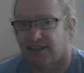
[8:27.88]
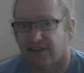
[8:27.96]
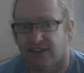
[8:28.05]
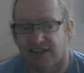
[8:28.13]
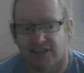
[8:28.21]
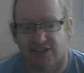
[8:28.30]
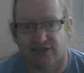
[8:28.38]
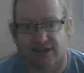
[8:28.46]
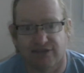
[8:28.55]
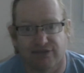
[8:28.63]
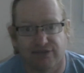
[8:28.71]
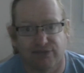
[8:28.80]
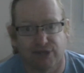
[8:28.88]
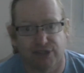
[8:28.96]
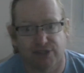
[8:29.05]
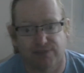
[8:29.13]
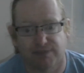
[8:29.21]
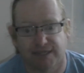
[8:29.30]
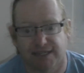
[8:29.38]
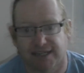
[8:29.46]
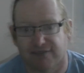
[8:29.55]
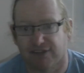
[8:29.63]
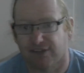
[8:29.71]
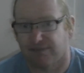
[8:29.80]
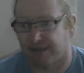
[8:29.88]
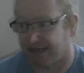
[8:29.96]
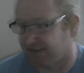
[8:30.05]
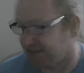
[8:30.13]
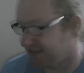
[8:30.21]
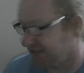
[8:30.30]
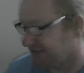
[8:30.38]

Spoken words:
and 12 watts peak envelope power single